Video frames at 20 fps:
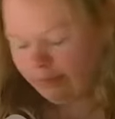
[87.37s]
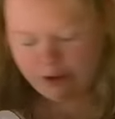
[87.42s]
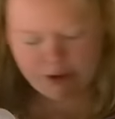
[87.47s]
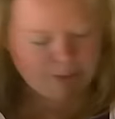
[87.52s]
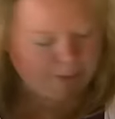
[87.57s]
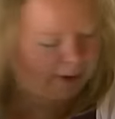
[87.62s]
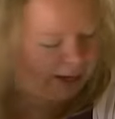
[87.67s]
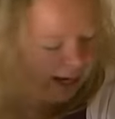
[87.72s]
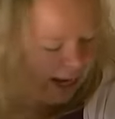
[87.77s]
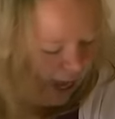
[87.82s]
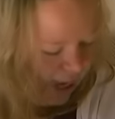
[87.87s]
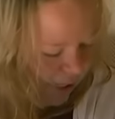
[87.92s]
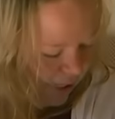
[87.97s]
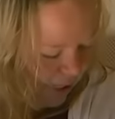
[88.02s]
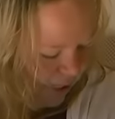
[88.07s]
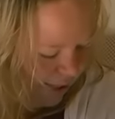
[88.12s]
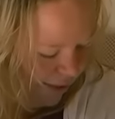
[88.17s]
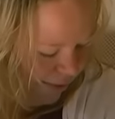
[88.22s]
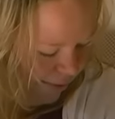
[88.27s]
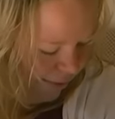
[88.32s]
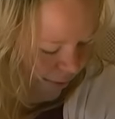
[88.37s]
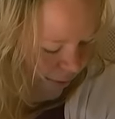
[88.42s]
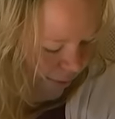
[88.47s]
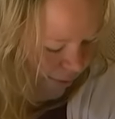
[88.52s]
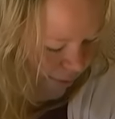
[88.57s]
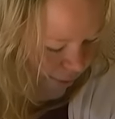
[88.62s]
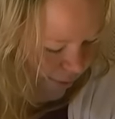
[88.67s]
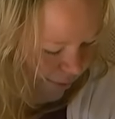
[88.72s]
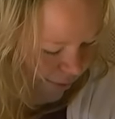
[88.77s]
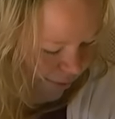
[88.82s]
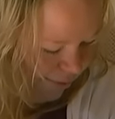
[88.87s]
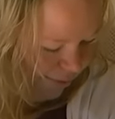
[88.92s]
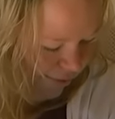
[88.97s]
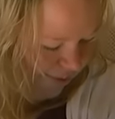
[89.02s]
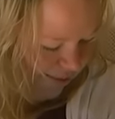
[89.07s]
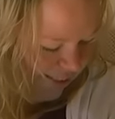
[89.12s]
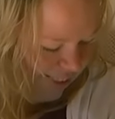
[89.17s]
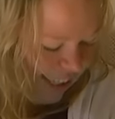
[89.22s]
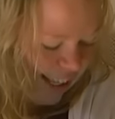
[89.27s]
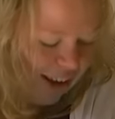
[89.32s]
ah! much easier when times
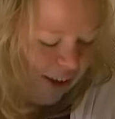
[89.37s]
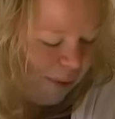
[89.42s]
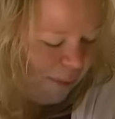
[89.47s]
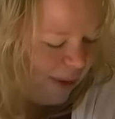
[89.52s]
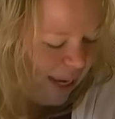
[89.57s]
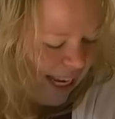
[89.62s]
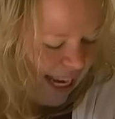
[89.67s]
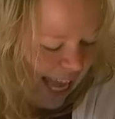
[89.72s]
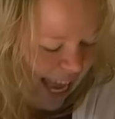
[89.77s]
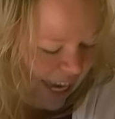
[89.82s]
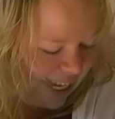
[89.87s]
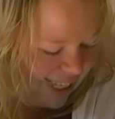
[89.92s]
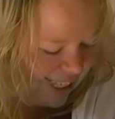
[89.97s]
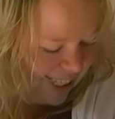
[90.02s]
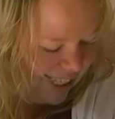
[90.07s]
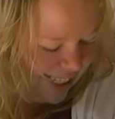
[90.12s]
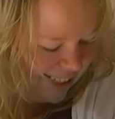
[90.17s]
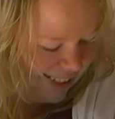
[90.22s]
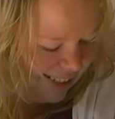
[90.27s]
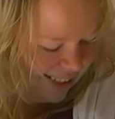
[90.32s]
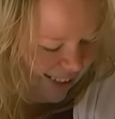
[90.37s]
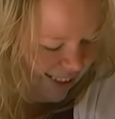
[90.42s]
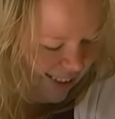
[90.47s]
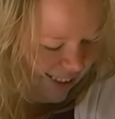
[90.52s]
get tough. You'll be next.